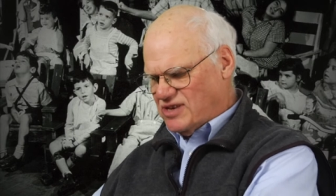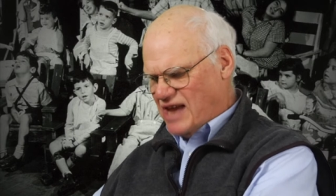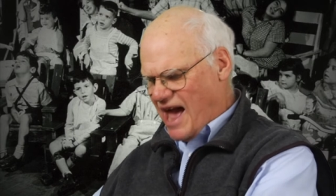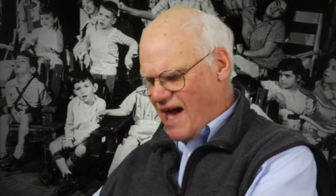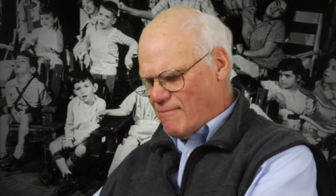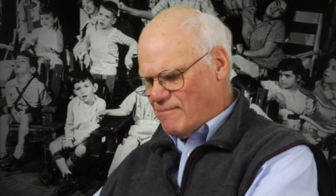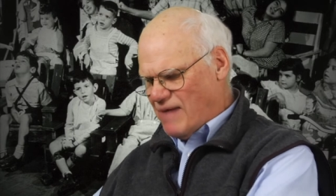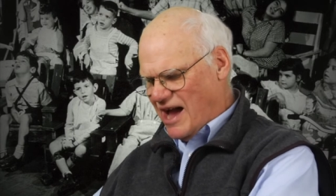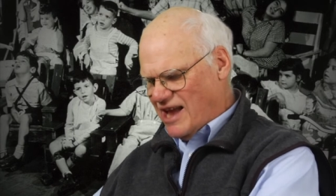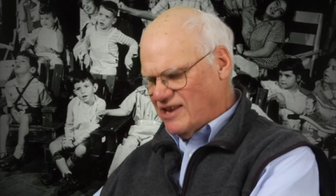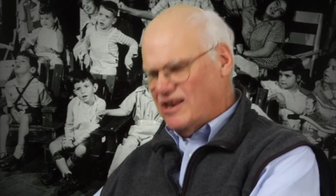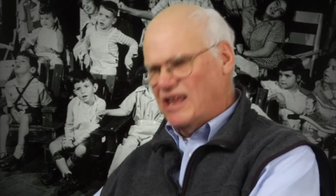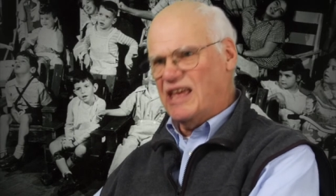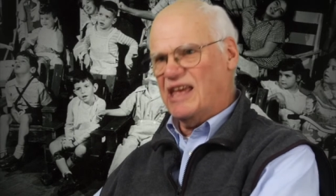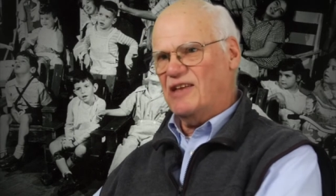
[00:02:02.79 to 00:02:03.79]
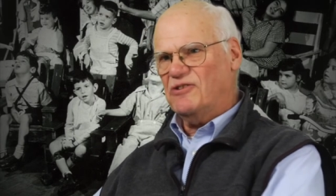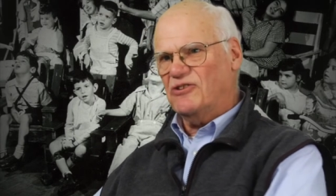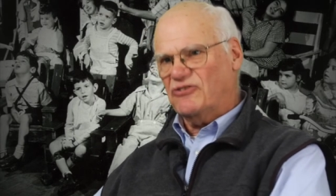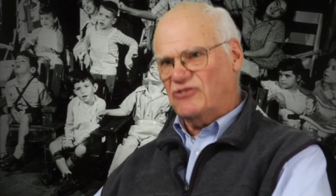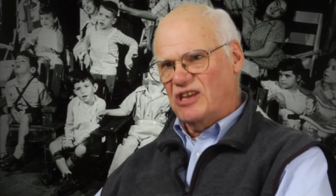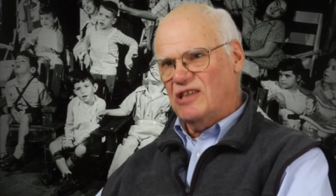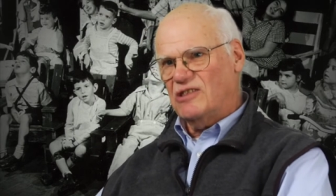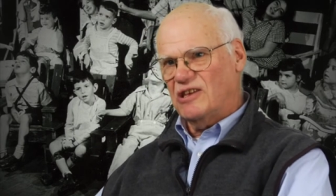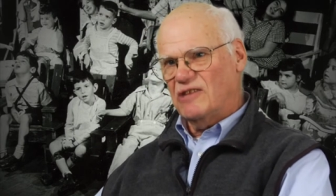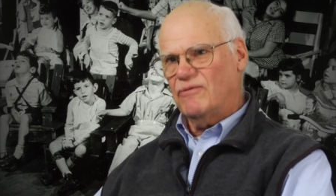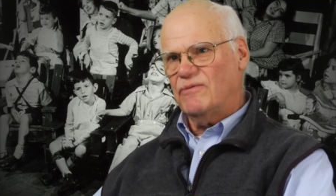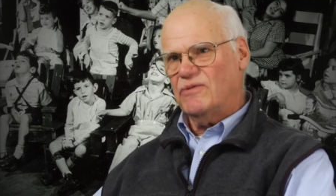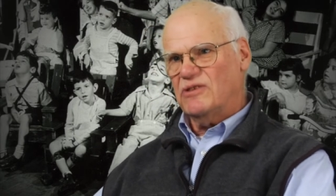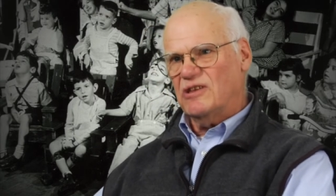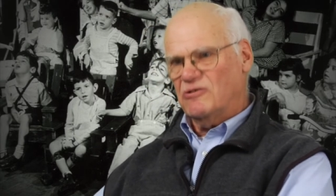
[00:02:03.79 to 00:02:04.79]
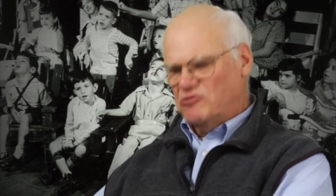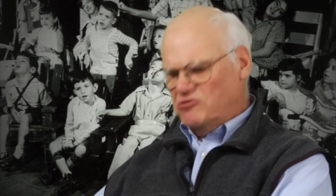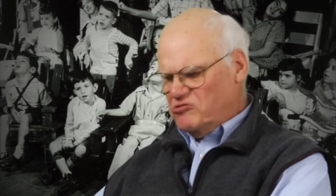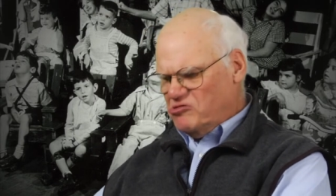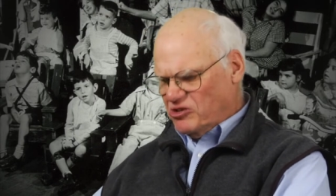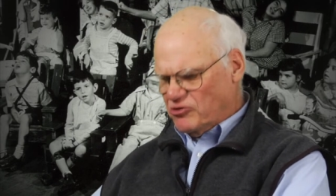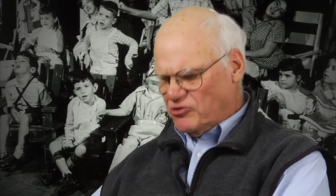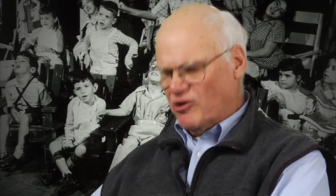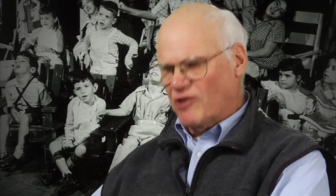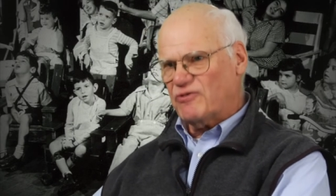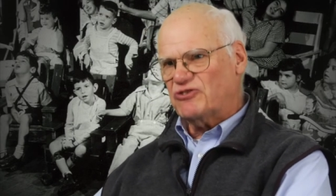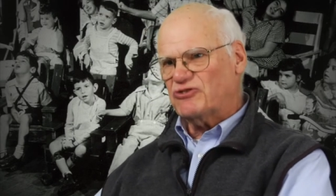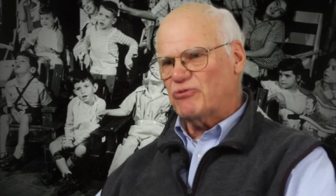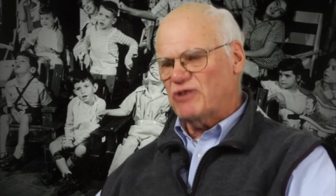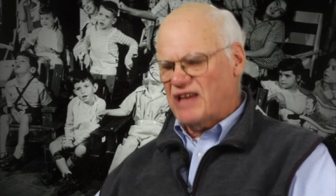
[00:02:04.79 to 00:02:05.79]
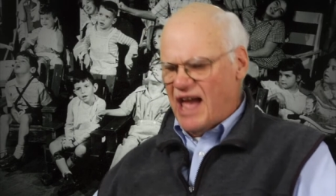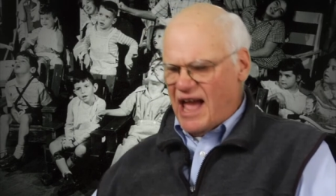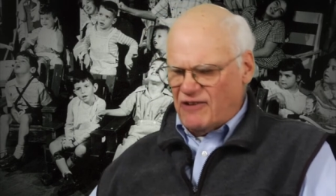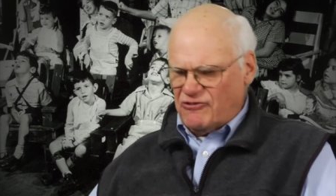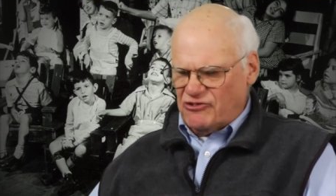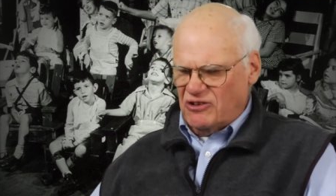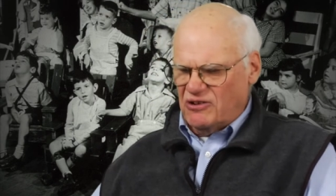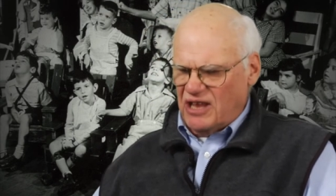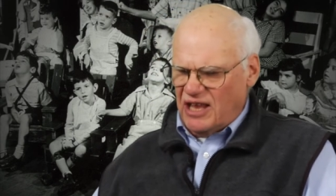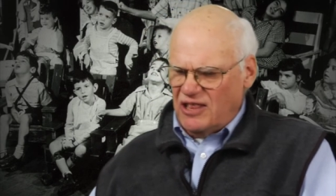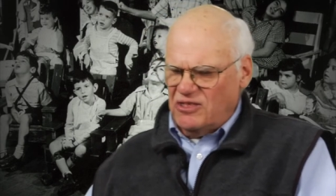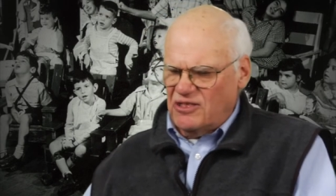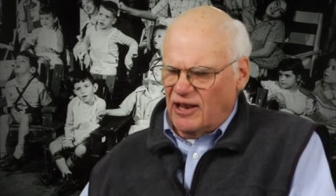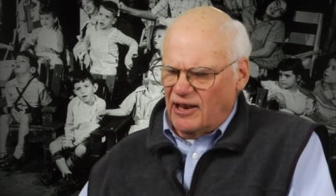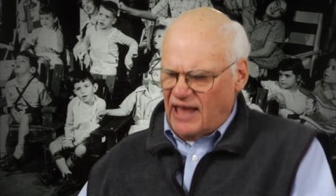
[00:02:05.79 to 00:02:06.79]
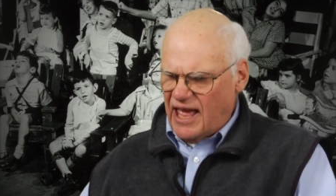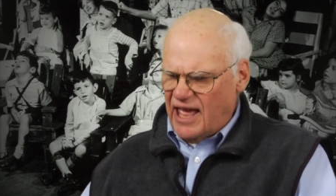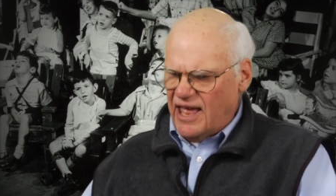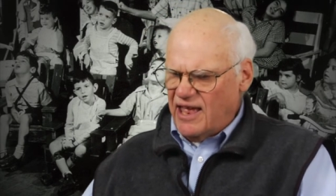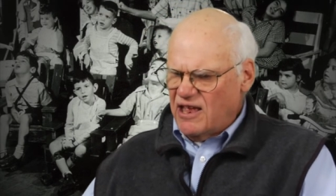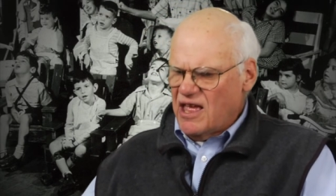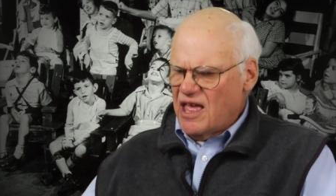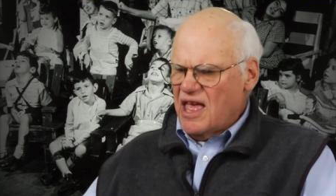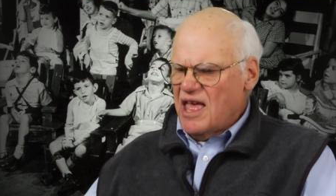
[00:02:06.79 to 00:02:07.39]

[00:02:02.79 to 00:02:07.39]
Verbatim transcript: tap my knee to see the, the, the nervous reaction in the leg.